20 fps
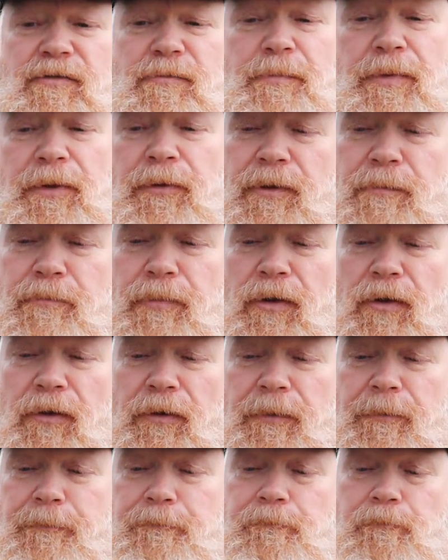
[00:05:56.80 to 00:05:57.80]
spirit
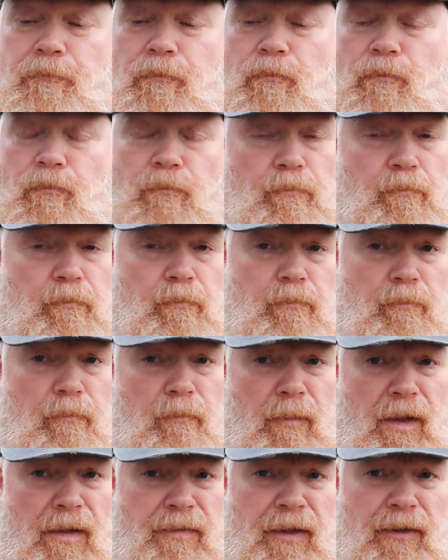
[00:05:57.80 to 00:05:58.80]
burner
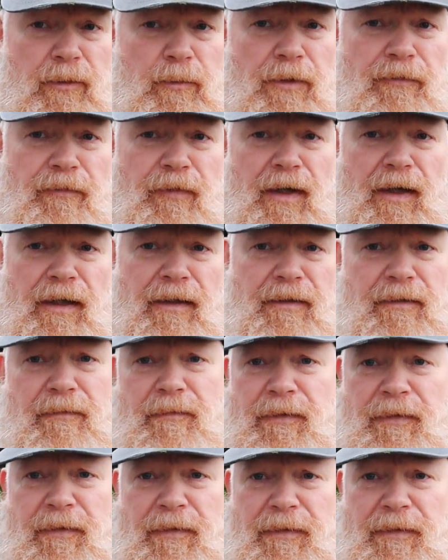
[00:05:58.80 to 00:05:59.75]
that you will find in